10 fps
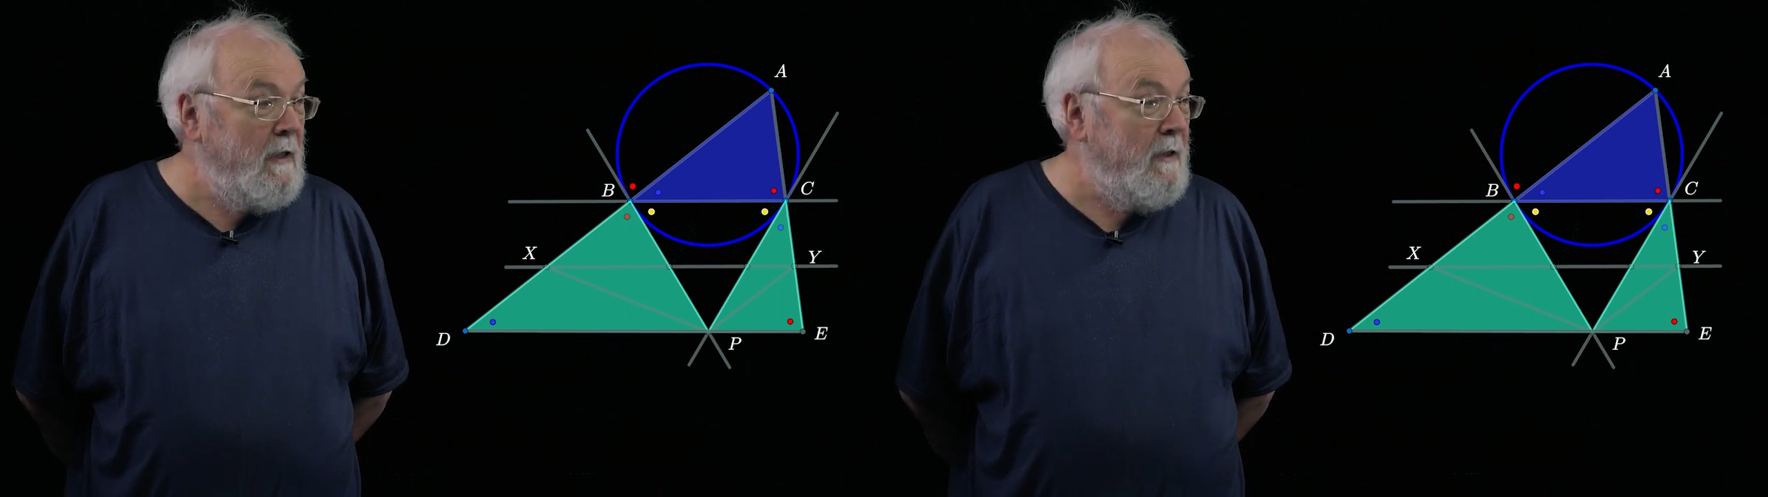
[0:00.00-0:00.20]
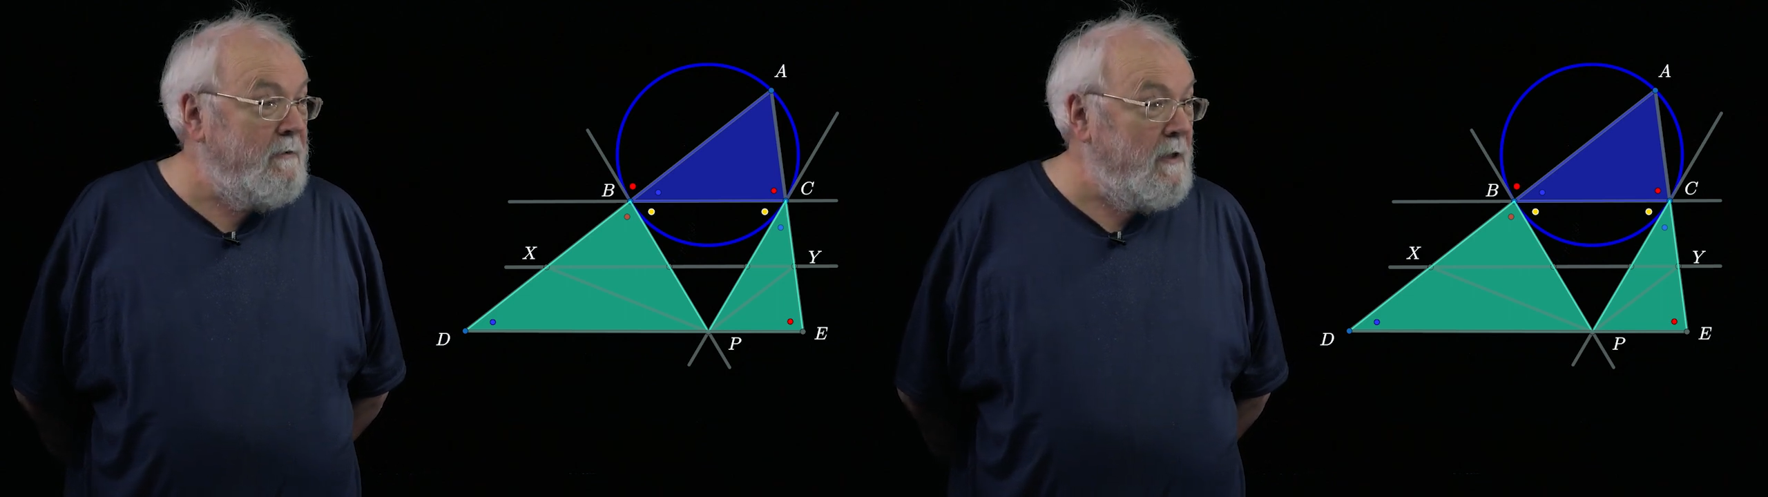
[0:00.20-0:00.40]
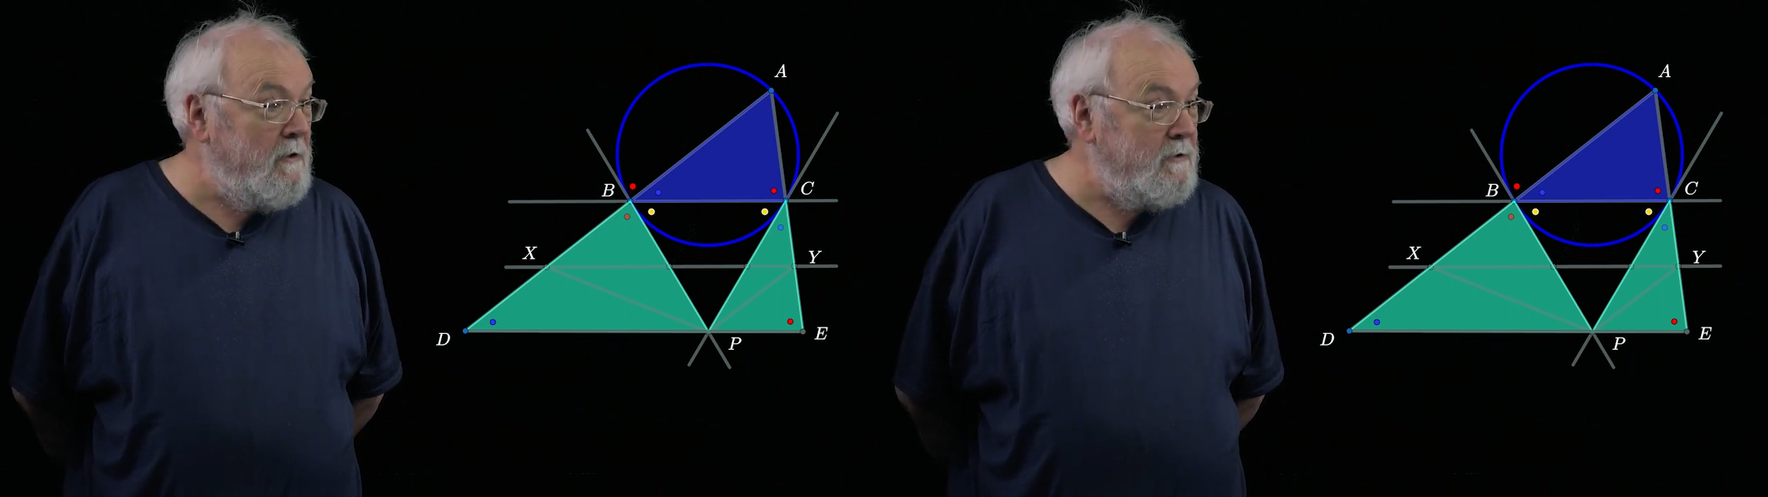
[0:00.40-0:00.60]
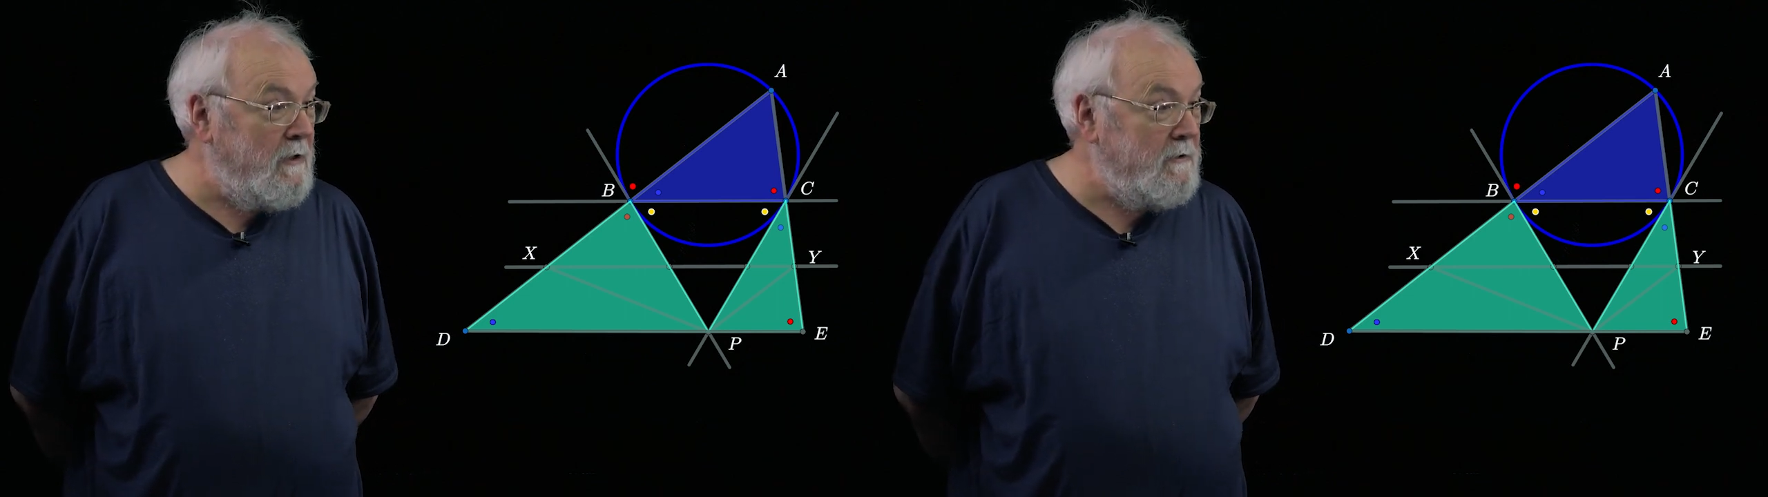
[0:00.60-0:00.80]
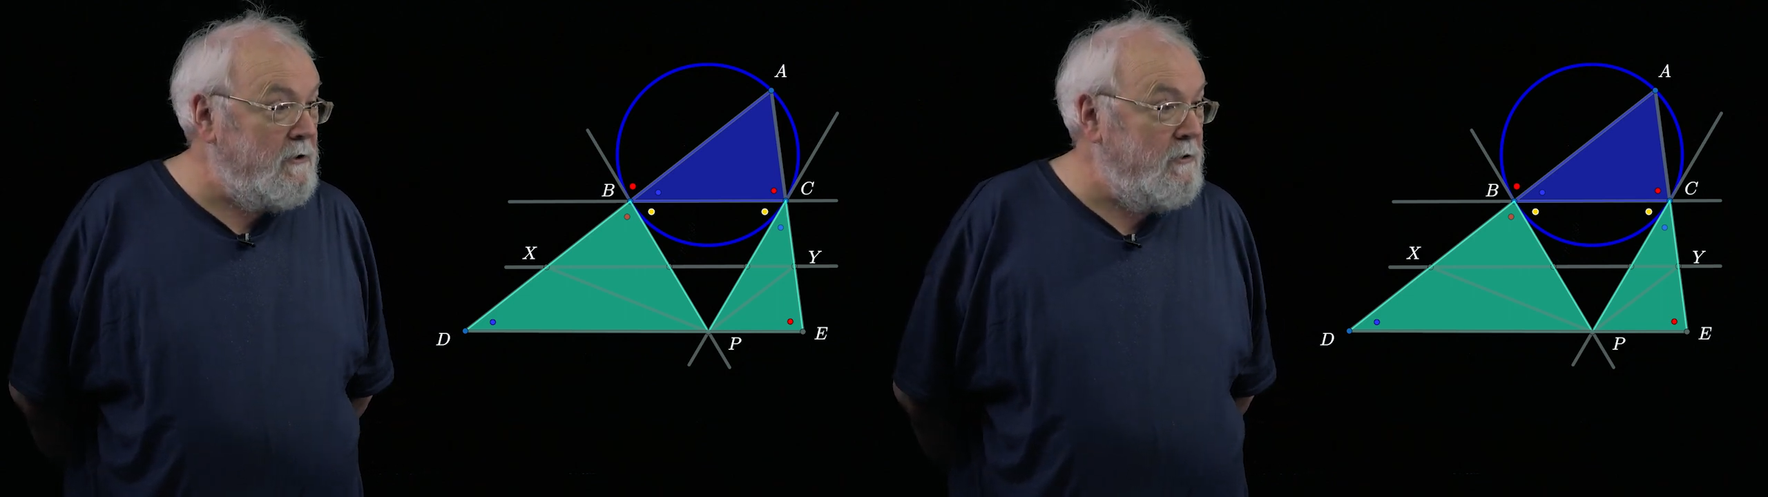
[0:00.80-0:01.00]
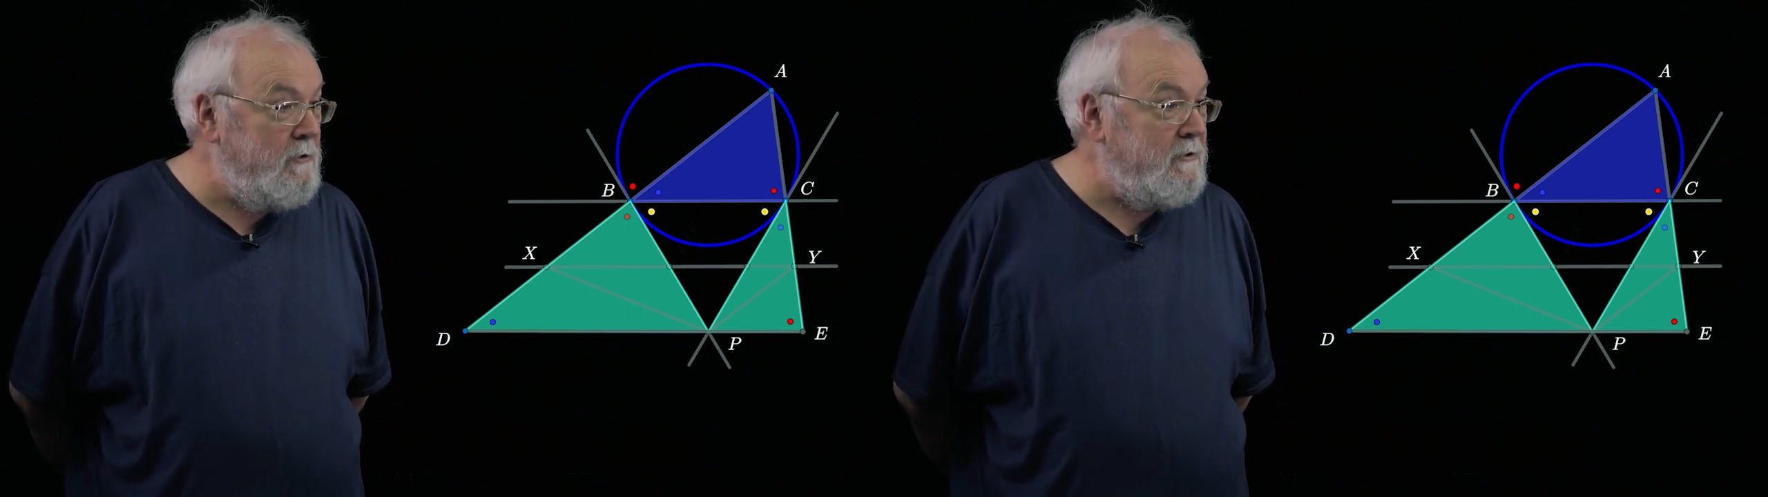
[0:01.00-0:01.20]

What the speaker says: and those are two